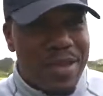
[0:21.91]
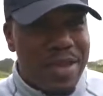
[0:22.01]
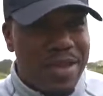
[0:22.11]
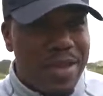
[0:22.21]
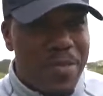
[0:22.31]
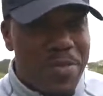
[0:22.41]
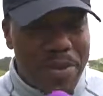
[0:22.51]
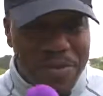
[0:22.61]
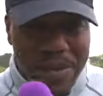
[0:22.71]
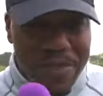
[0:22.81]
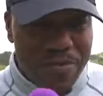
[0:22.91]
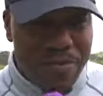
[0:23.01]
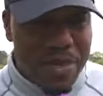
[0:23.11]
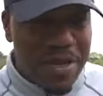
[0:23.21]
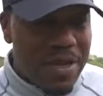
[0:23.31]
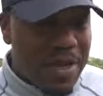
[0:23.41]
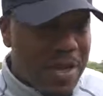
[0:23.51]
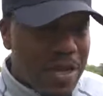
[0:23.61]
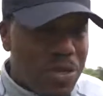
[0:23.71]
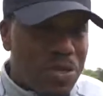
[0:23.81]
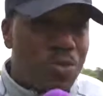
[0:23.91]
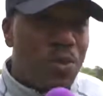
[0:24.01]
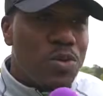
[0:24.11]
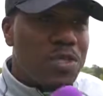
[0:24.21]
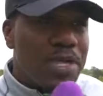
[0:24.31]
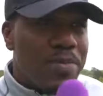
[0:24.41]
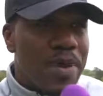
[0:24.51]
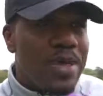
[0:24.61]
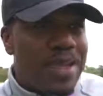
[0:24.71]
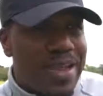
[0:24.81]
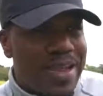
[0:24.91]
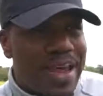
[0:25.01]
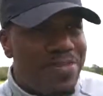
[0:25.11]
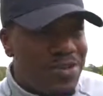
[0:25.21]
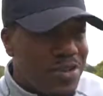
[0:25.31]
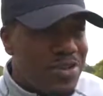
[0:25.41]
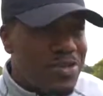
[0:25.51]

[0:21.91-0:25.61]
And I'm a big believer in, you know, sports and the impact that it can have on you.